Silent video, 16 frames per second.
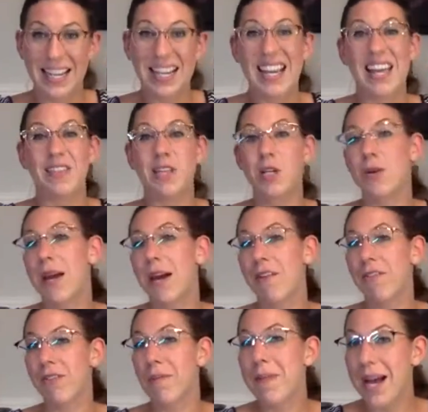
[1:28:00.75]
And then you
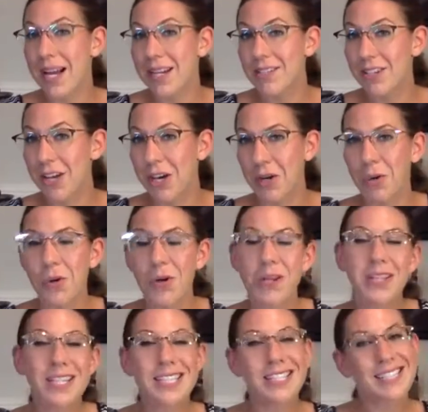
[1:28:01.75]
have Ramato, or
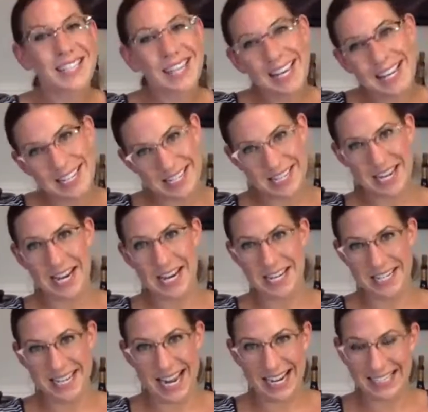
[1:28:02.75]
the skin
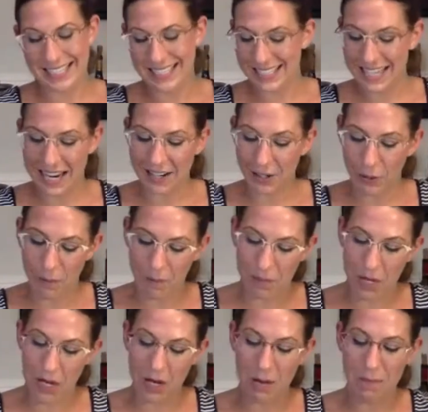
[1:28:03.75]
contact style
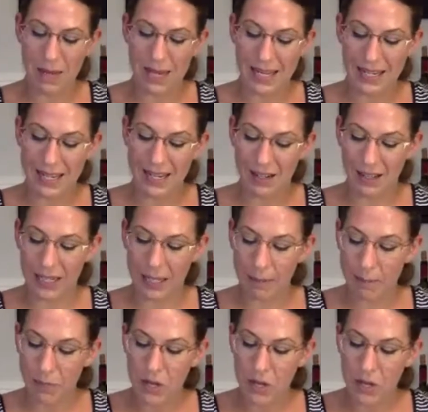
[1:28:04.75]
in Italy.